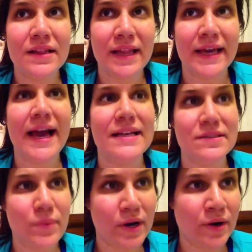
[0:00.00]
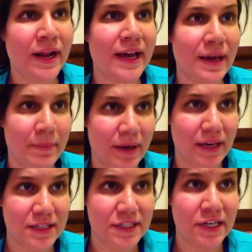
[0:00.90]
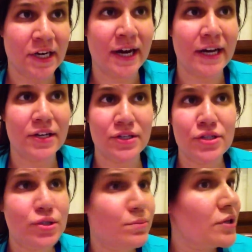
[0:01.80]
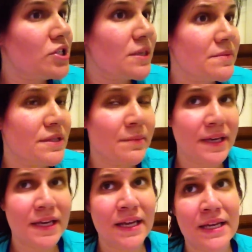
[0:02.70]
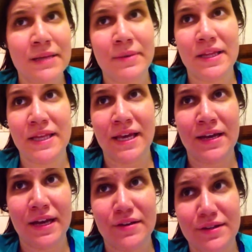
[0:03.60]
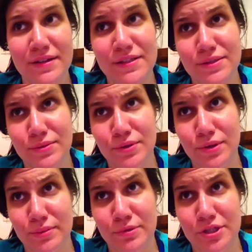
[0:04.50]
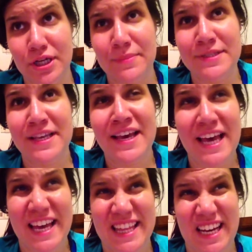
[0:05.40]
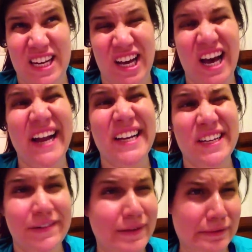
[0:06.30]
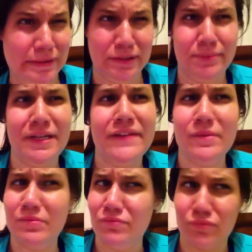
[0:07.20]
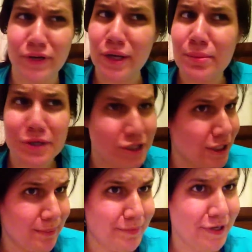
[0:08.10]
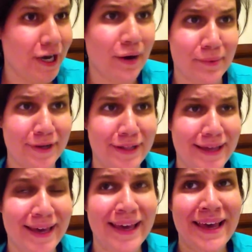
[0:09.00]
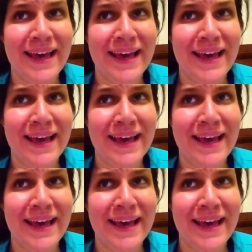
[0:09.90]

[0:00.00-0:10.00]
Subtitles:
as it went on, I got easier. I couldn't do push-ups in the beginning, and then by the end I could at least do girl push-ups and then kind of a little bit of a real push-up, but not really.